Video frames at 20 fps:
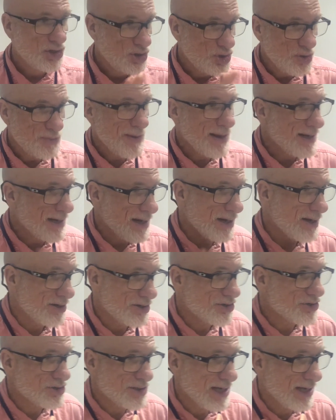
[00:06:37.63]
you may not
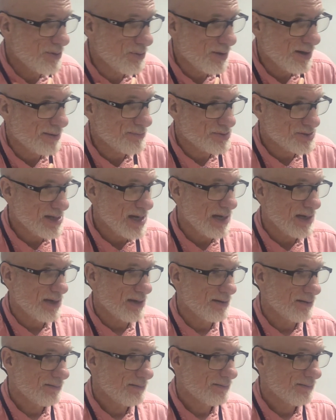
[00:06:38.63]
understand what I'm saying.